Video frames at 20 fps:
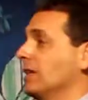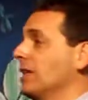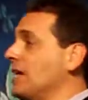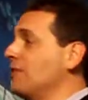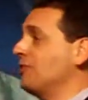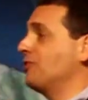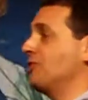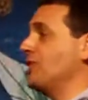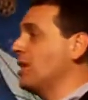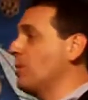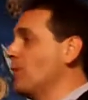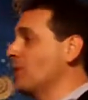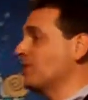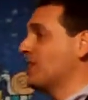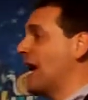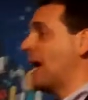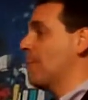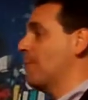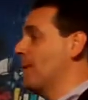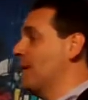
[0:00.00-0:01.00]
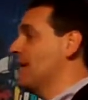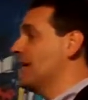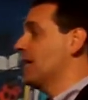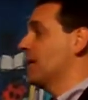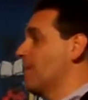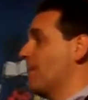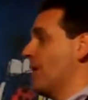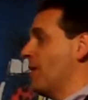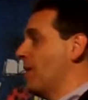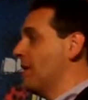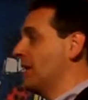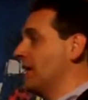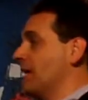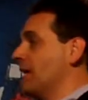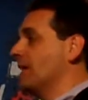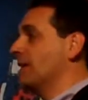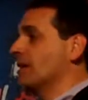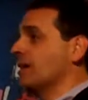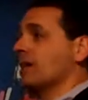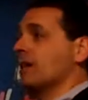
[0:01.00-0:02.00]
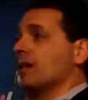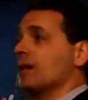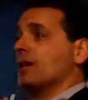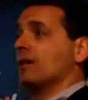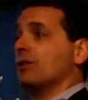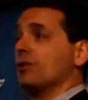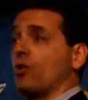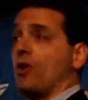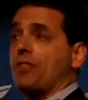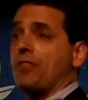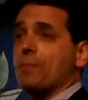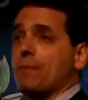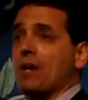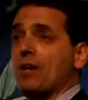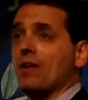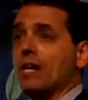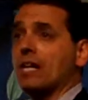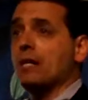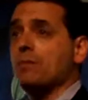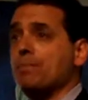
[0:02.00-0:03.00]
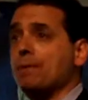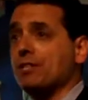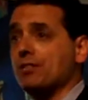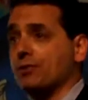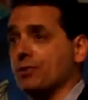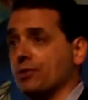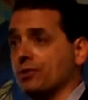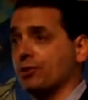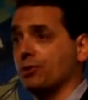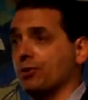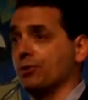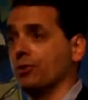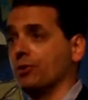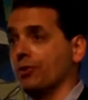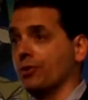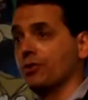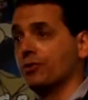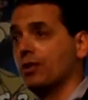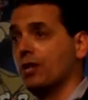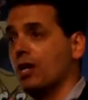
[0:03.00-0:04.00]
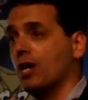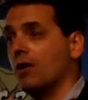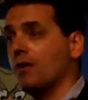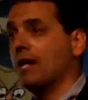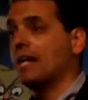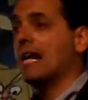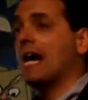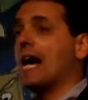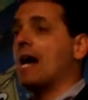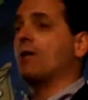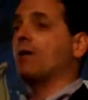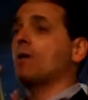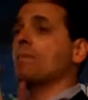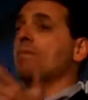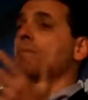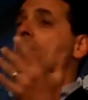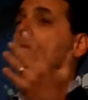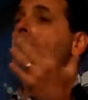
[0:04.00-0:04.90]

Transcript: Let's see what's happening in North American business schools. All right, how are